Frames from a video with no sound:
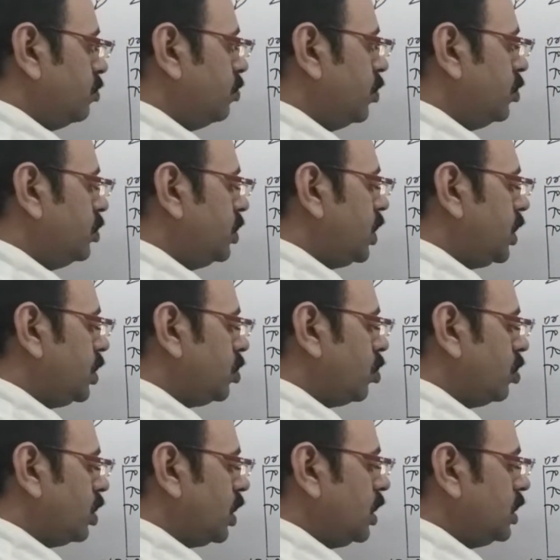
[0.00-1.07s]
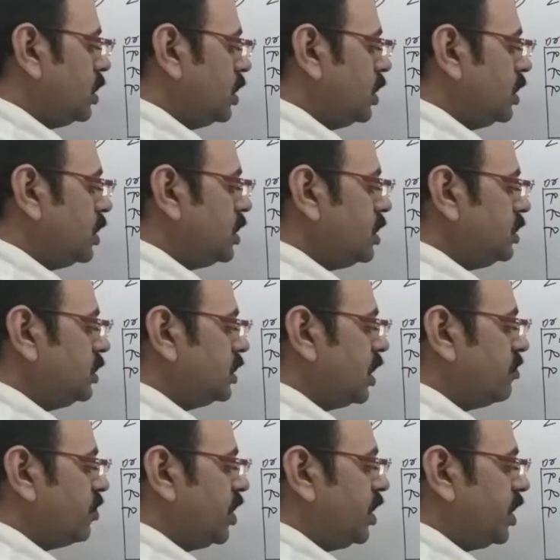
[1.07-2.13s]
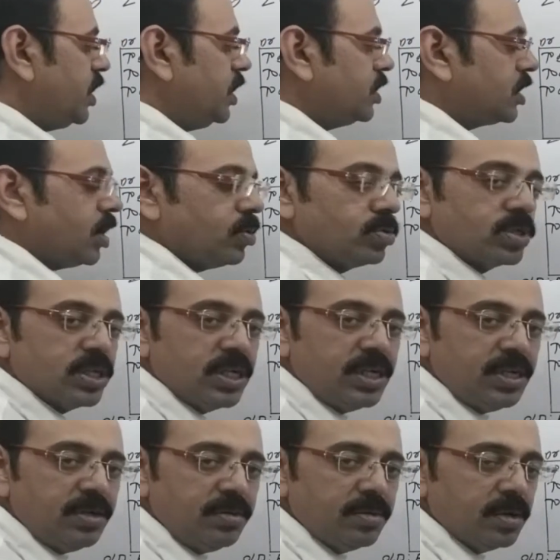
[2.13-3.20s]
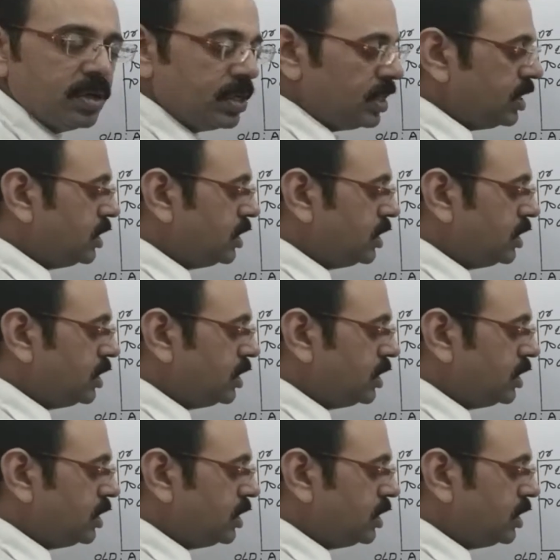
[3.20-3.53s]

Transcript: put the total here 70,000.